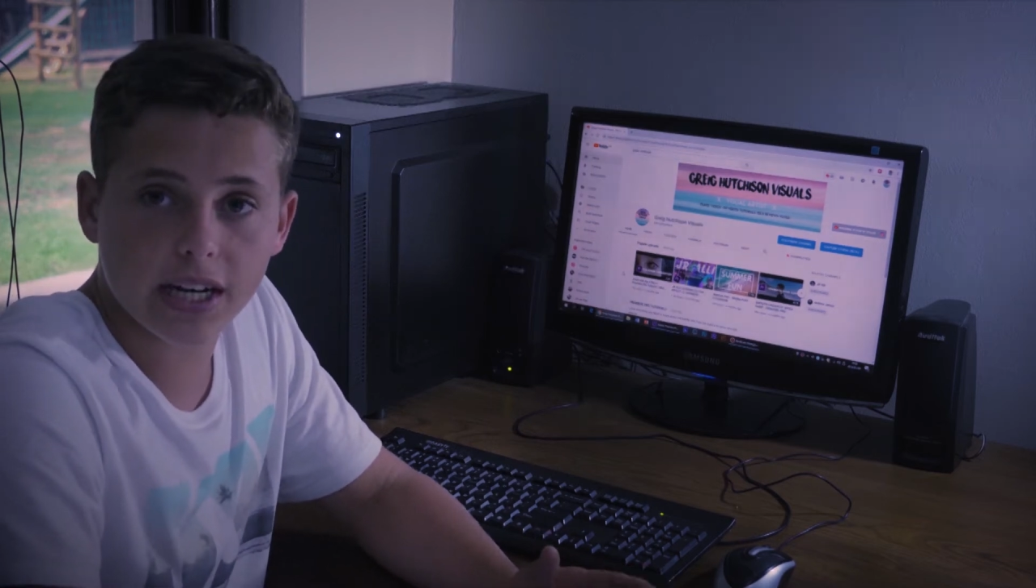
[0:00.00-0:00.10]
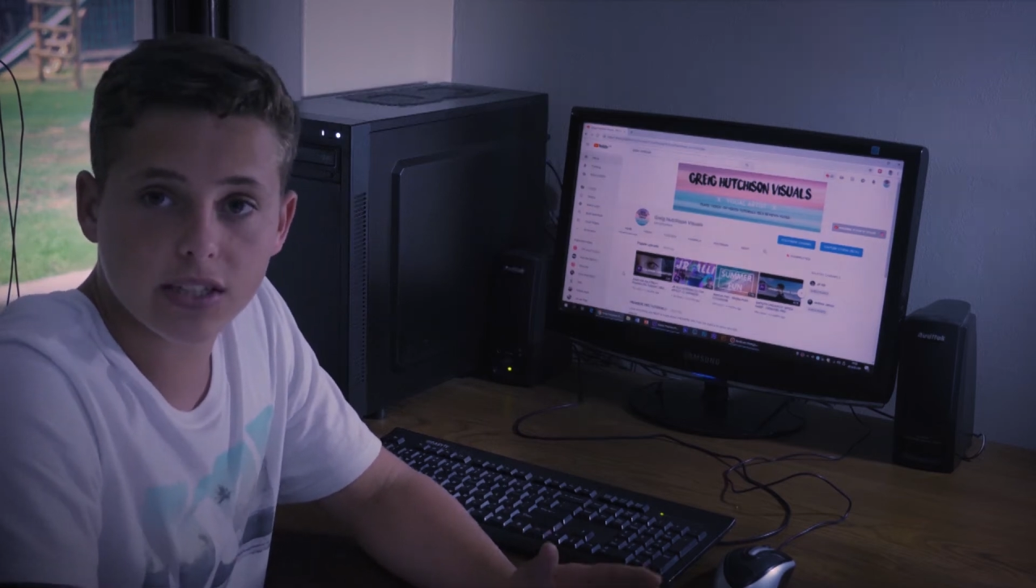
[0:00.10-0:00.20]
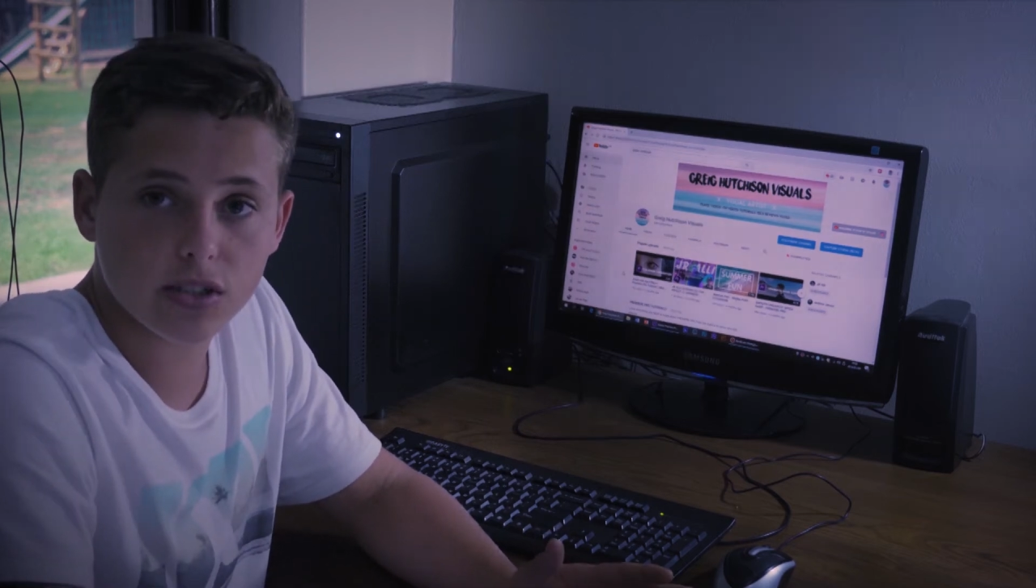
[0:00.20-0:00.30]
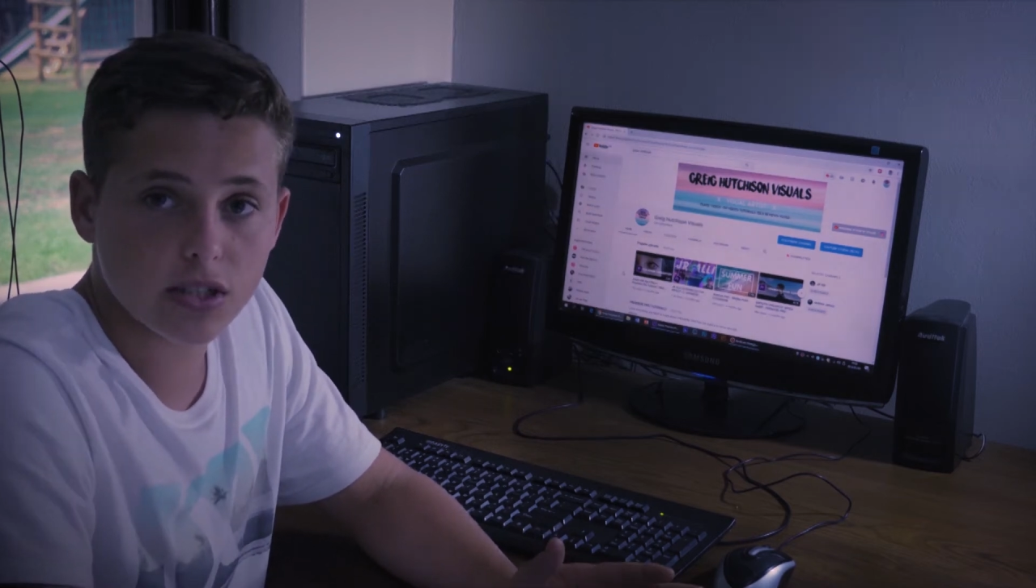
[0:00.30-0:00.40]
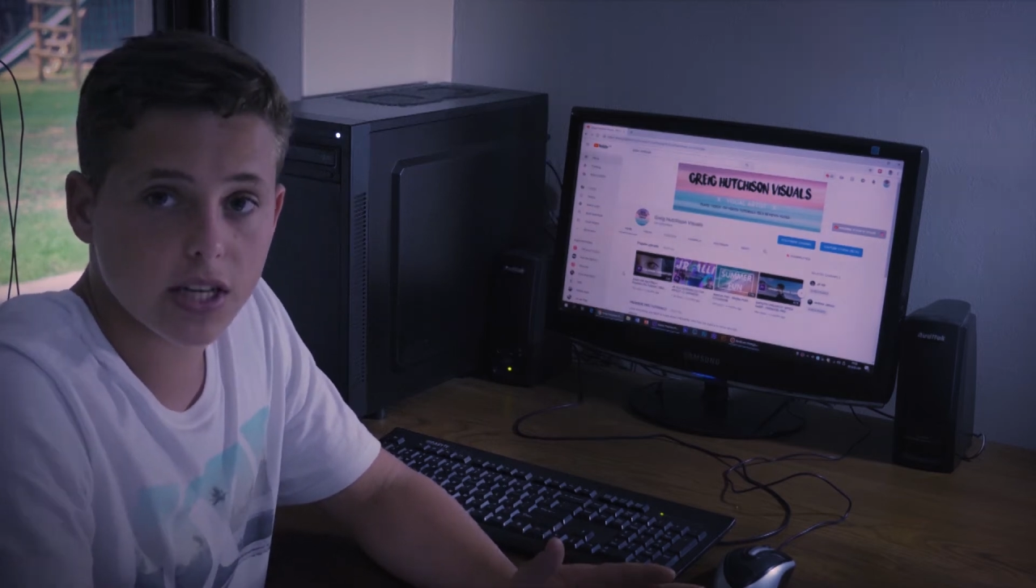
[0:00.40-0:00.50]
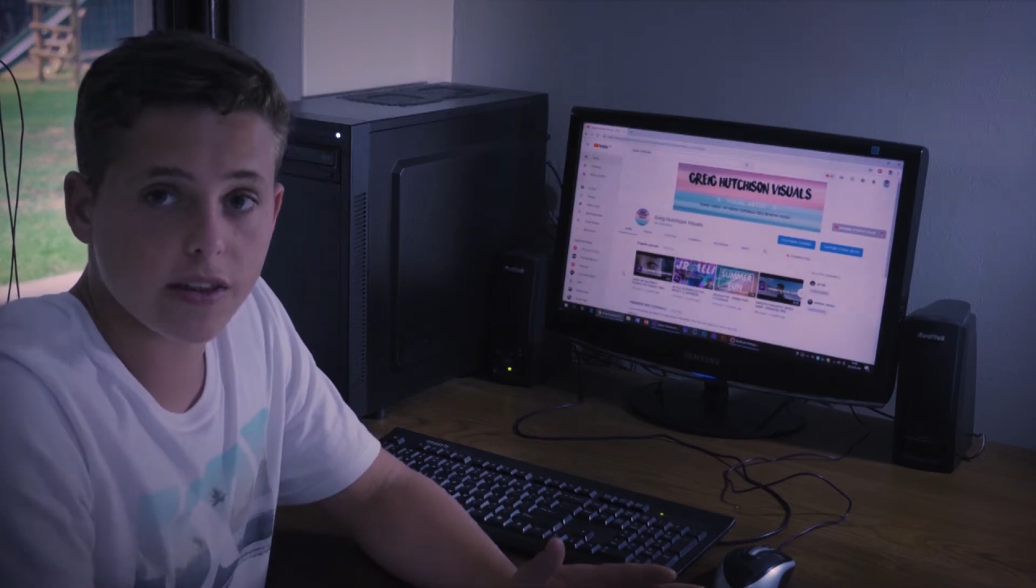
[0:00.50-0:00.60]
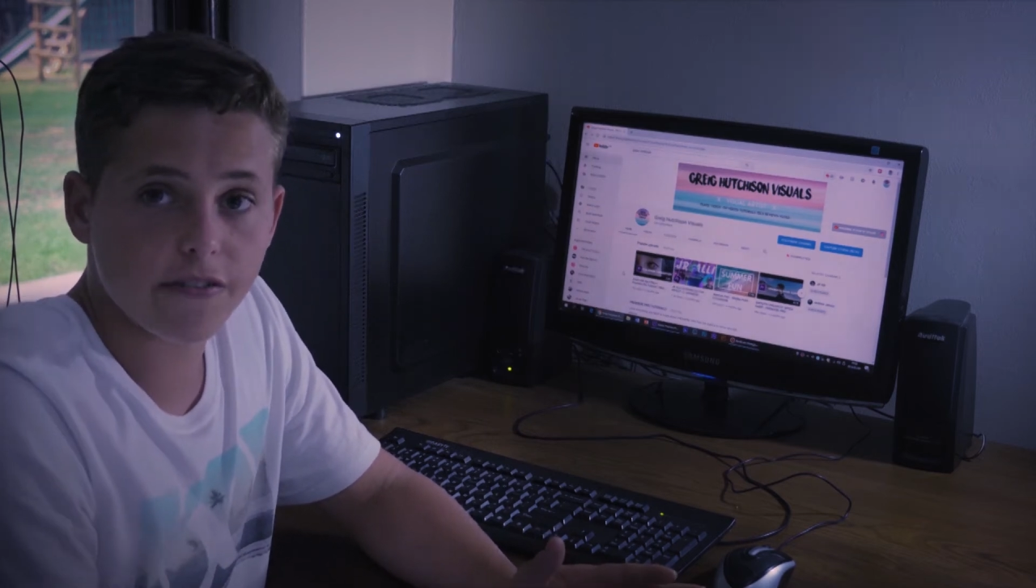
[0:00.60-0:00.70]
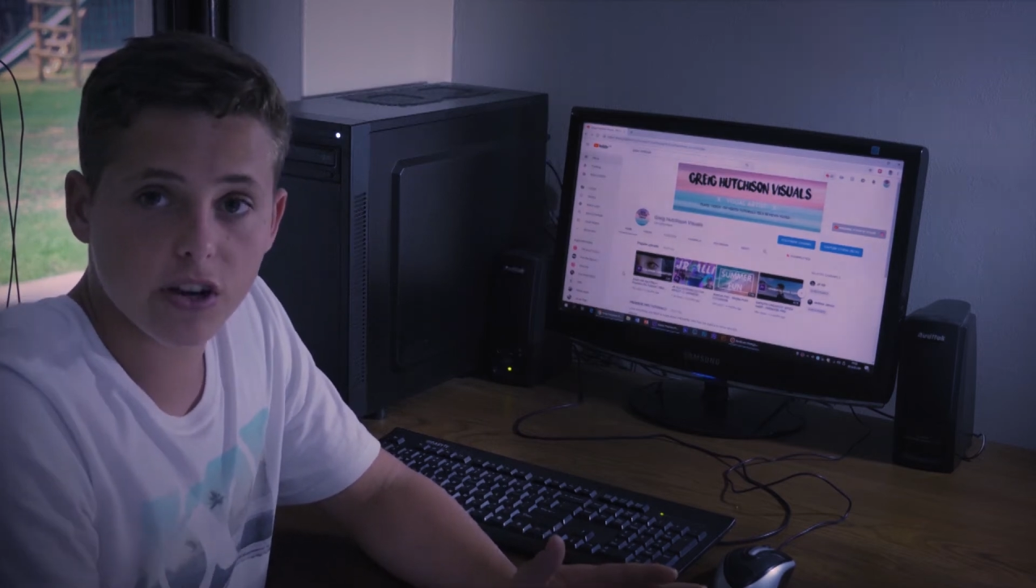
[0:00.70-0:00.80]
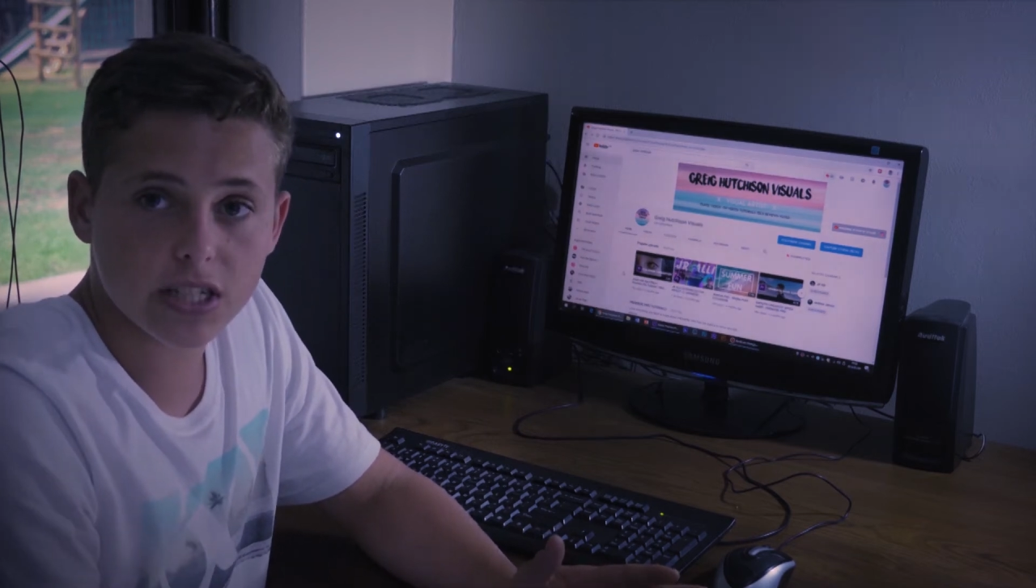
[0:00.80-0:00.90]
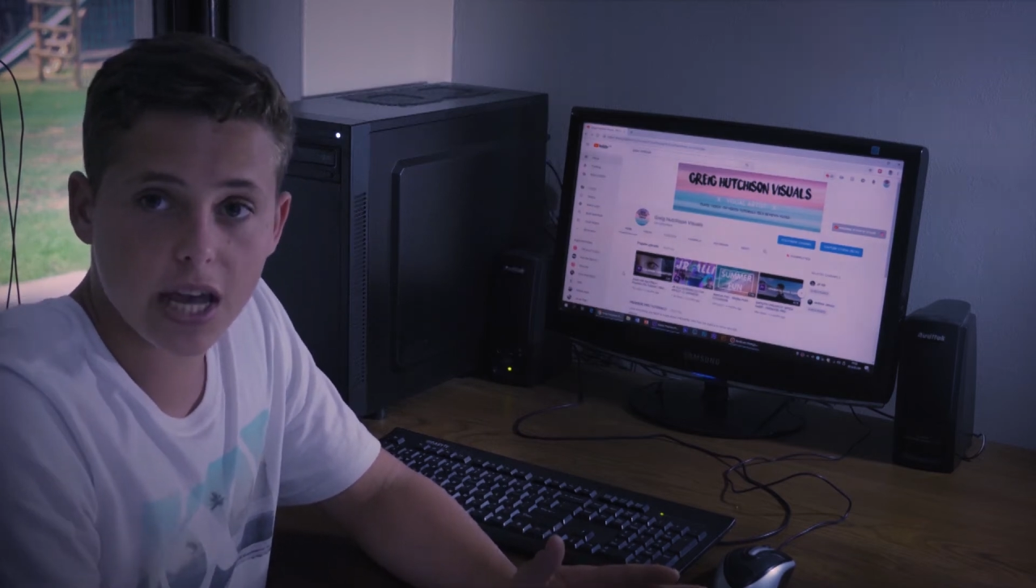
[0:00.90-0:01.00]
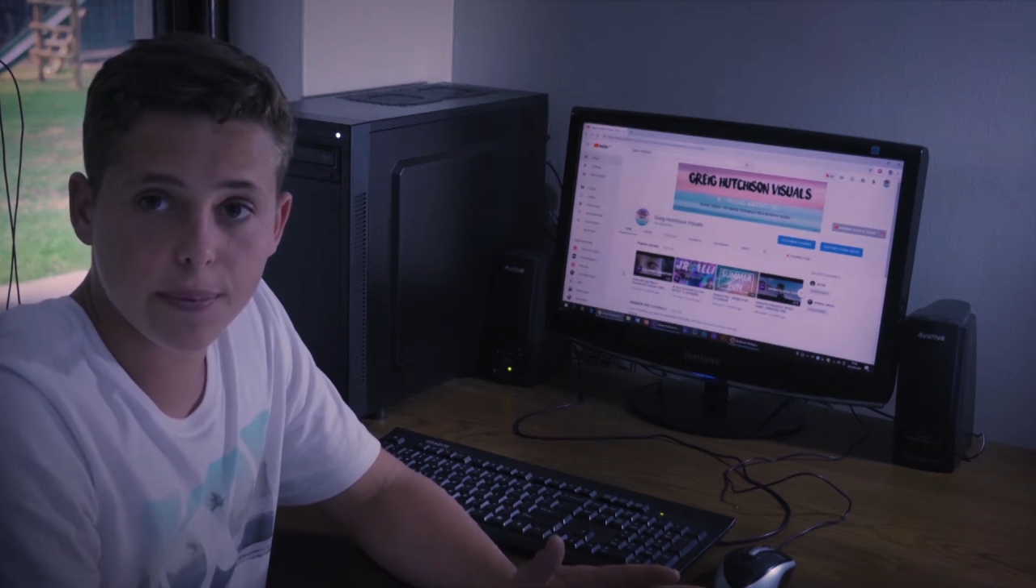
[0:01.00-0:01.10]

and in the first